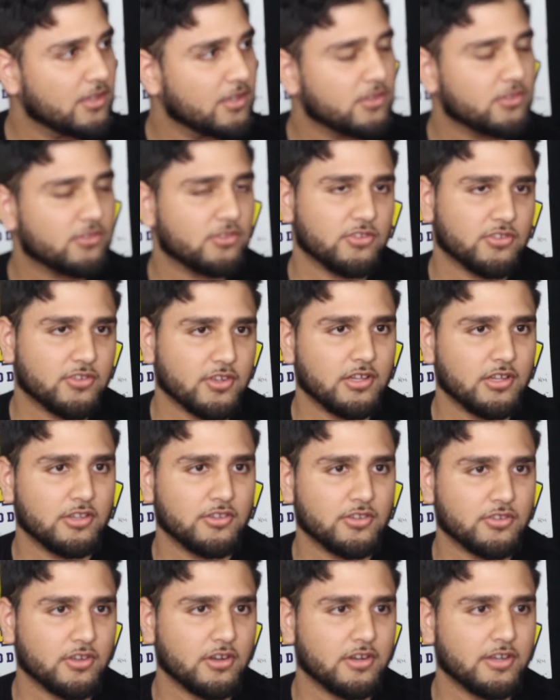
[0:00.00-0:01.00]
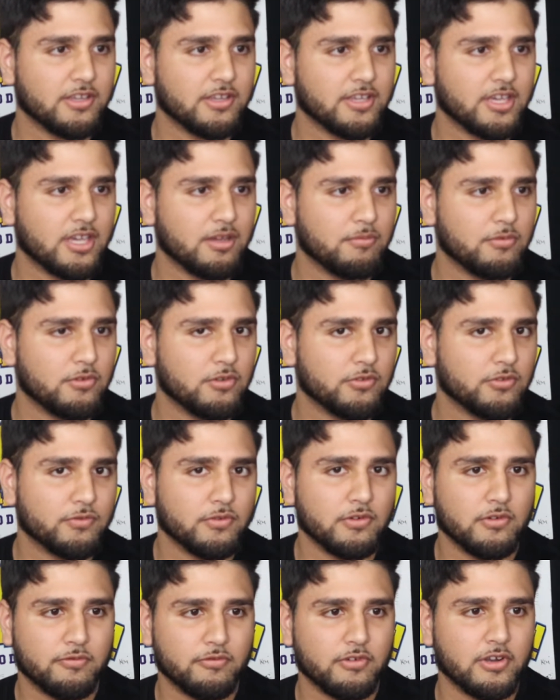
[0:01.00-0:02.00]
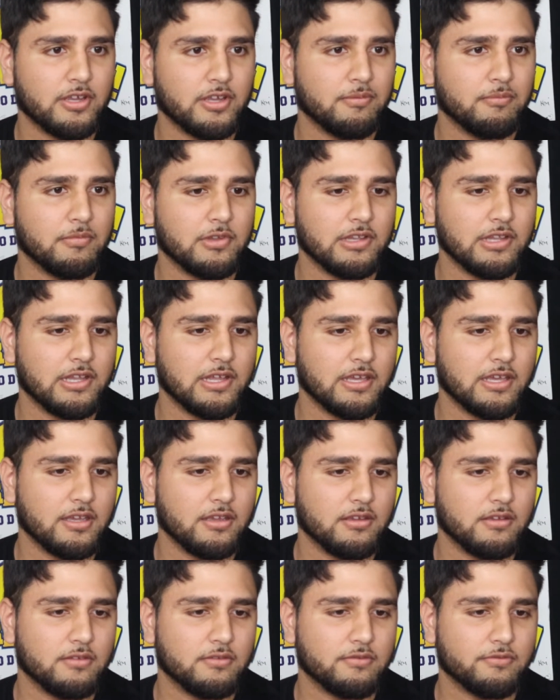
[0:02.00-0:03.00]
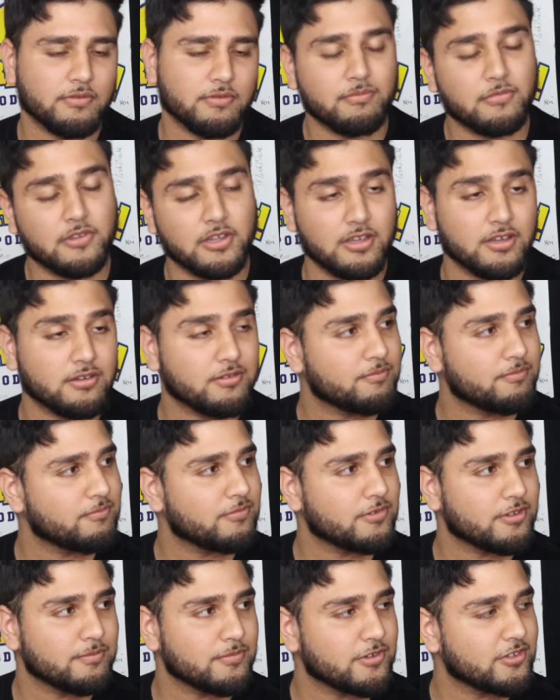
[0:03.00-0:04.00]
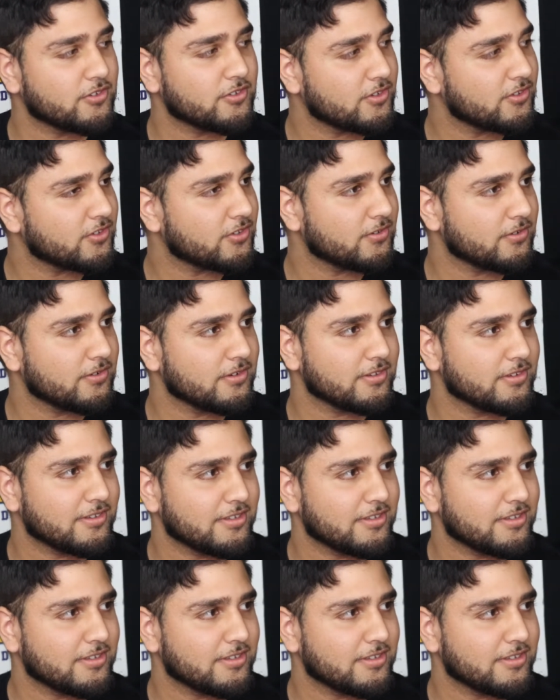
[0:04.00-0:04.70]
So just saw the starting camera, it was full frame, and like from there, pretty much history.